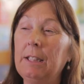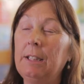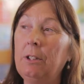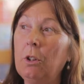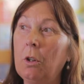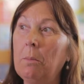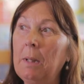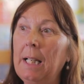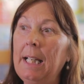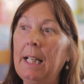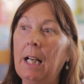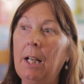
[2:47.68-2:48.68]

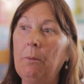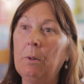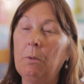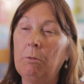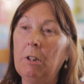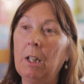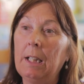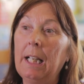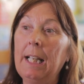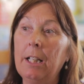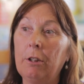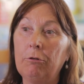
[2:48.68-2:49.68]
Normally, I will work
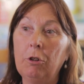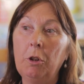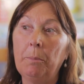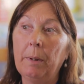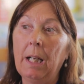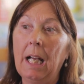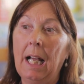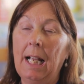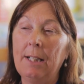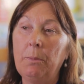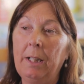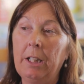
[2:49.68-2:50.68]
in a group
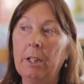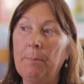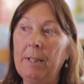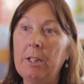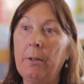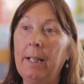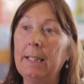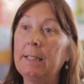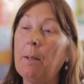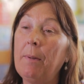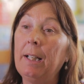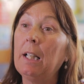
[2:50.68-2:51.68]
and we can be
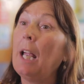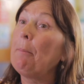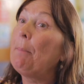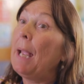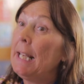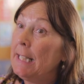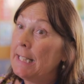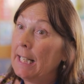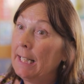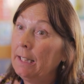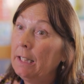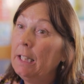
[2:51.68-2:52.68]
doing something like
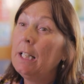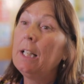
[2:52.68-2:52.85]
painting.